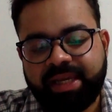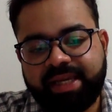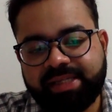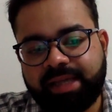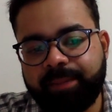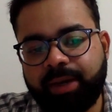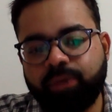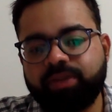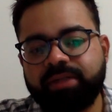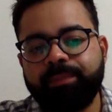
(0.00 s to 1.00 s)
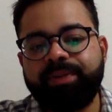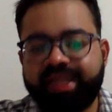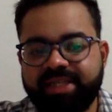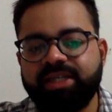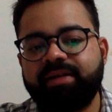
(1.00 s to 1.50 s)
is about
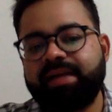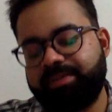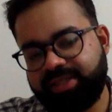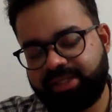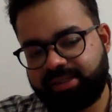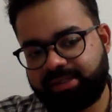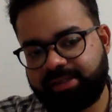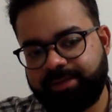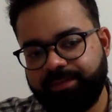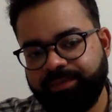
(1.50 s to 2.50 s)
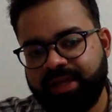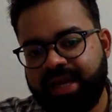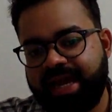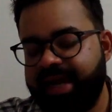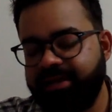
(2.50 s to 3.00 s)
breach and damages.
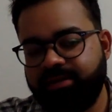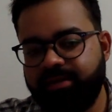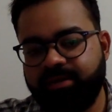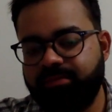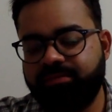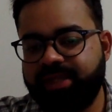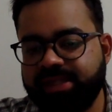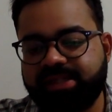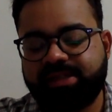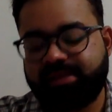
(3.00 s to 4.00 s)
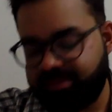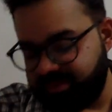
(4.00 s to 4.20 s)
And this,